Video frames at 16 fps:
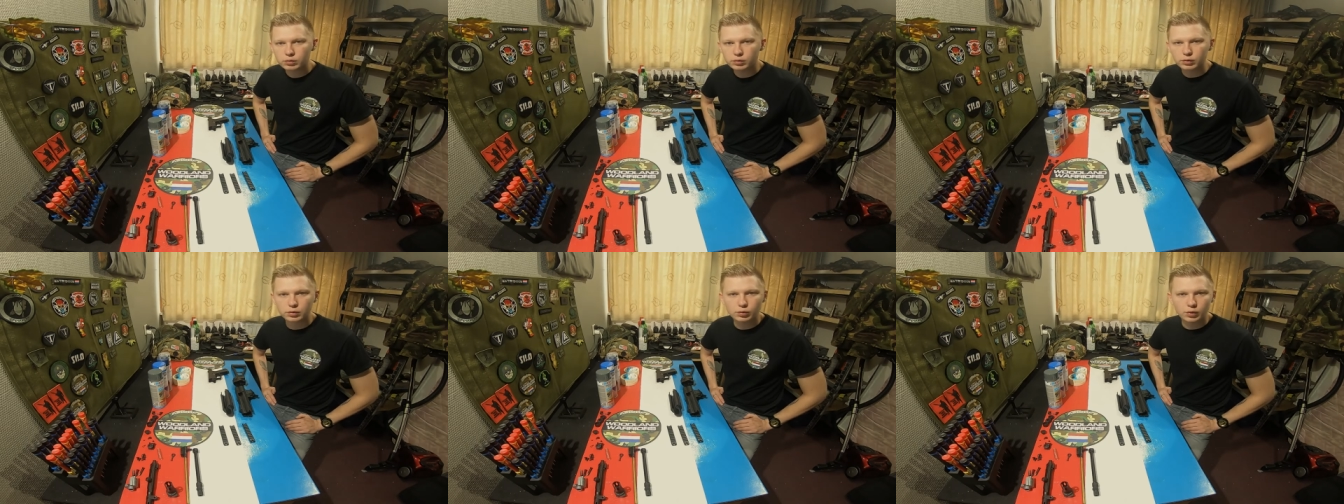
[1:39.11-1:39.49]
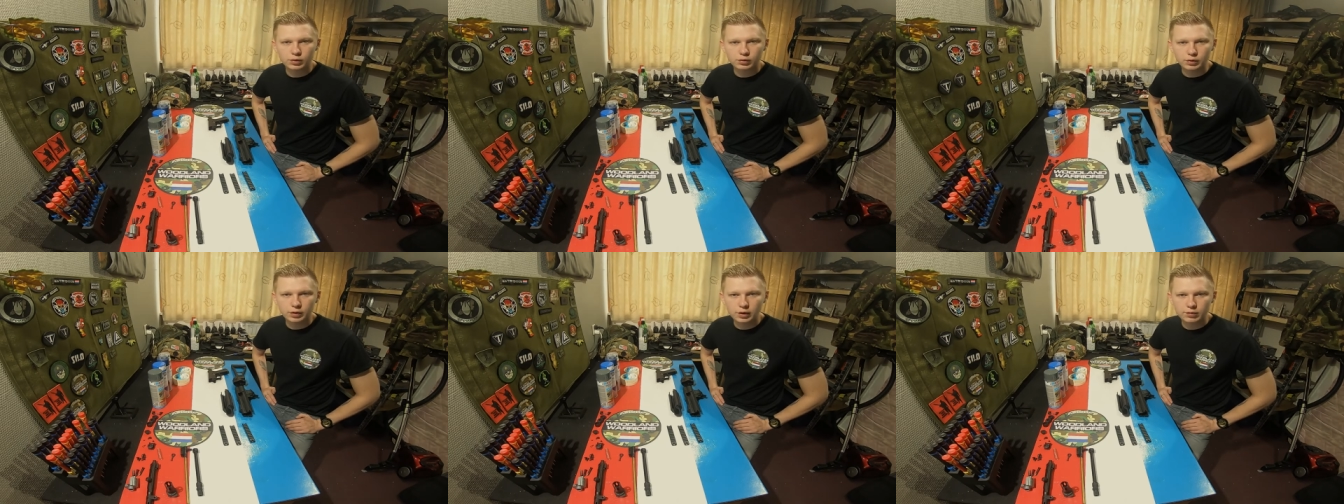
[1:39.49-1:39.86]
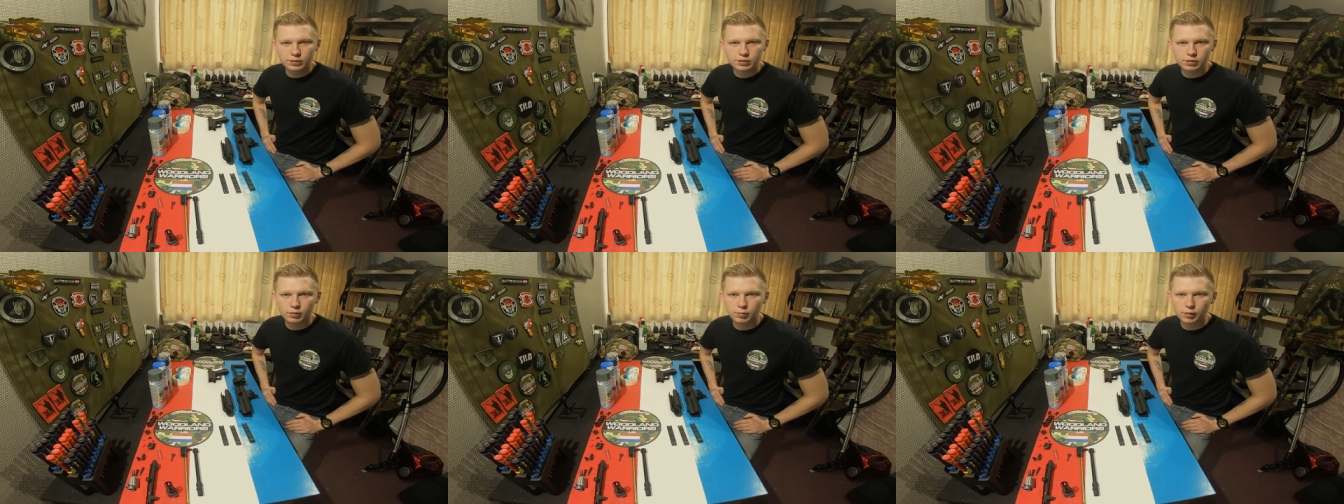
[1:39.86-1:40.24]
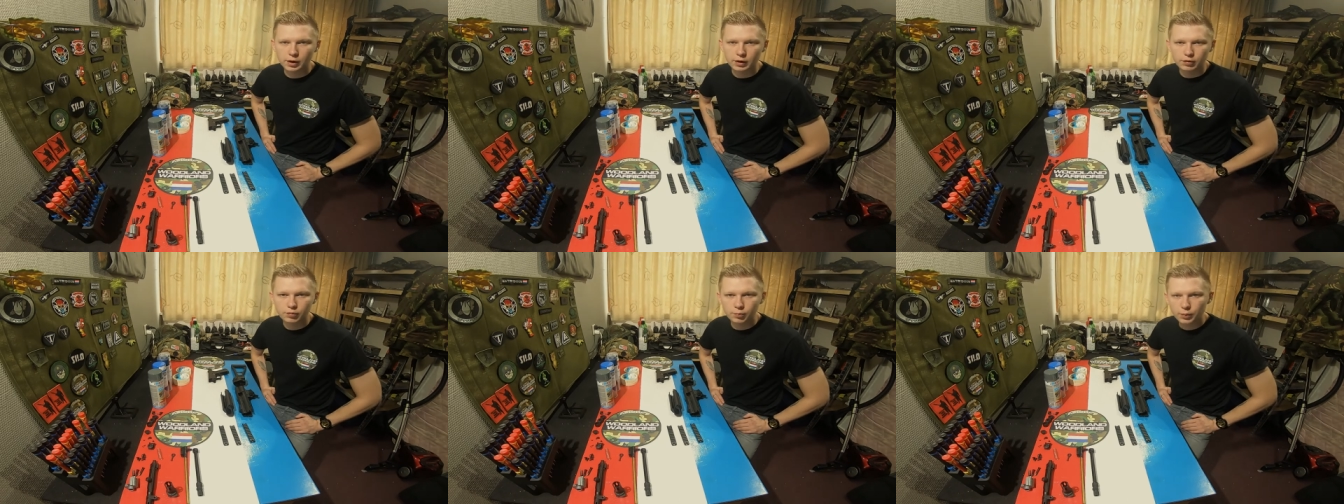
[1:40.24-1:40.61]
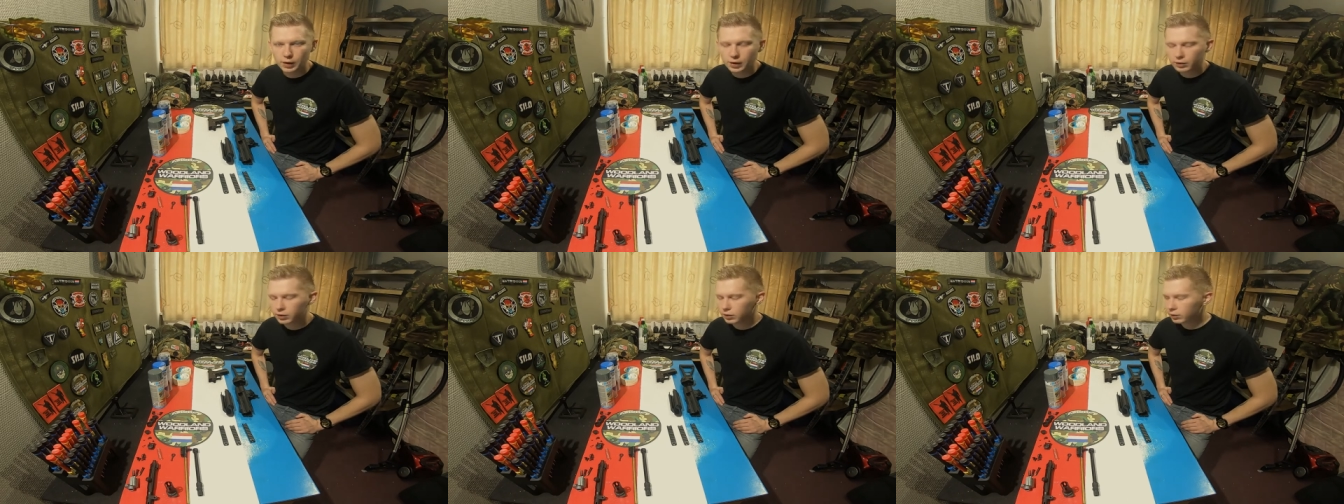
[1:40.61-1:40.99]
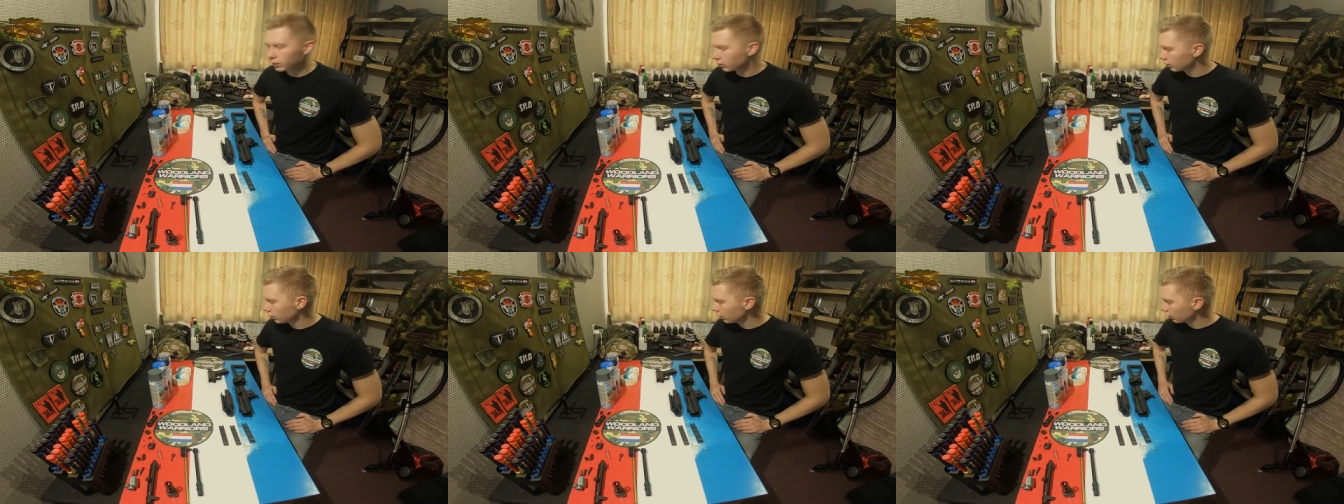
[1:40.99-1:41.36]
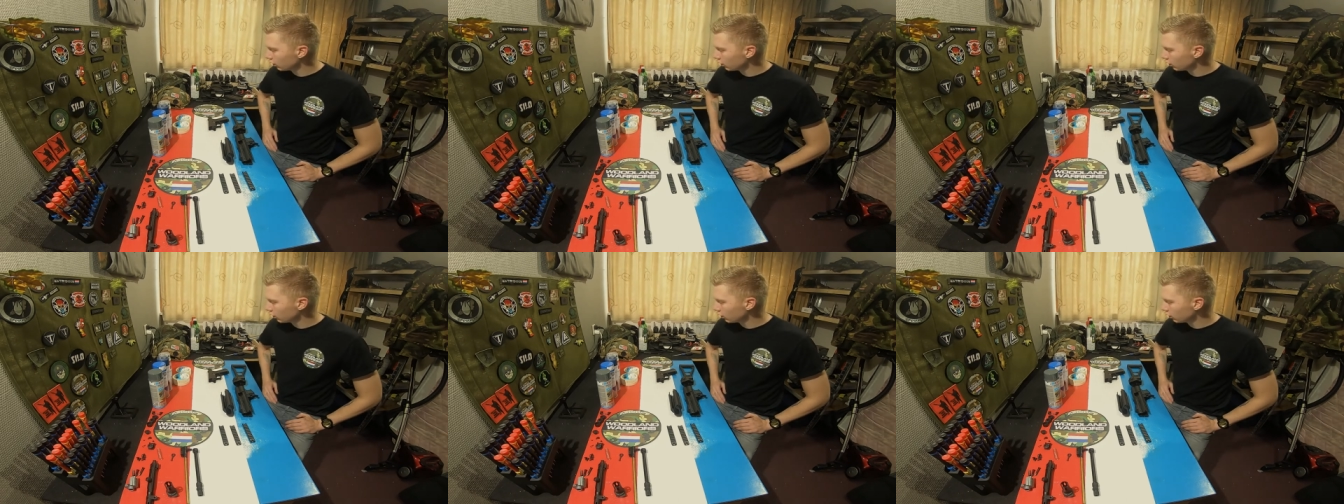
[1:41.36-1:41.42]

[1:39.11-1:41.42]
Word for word: Do you want to give it some kind of pattern?